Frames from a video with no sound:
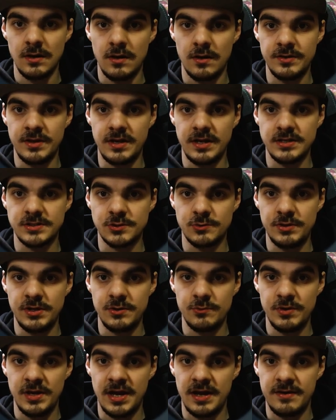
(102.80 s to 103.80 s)
On the next
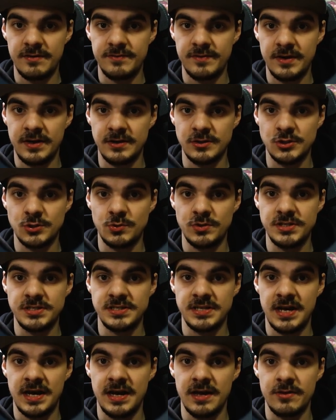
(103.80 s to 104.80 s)
screen, we have a choice
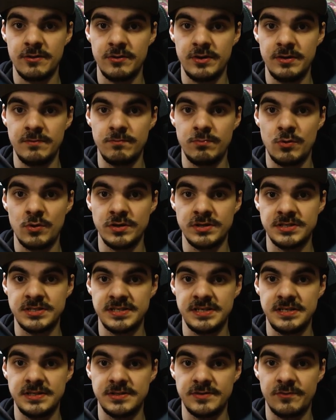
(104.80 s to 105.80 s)
to either import
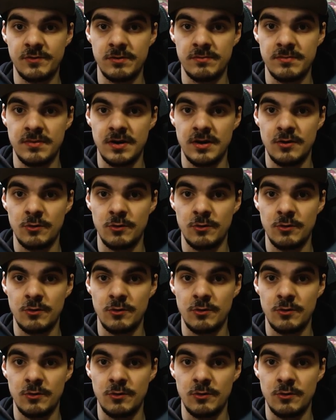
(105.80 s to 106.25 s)
scenes from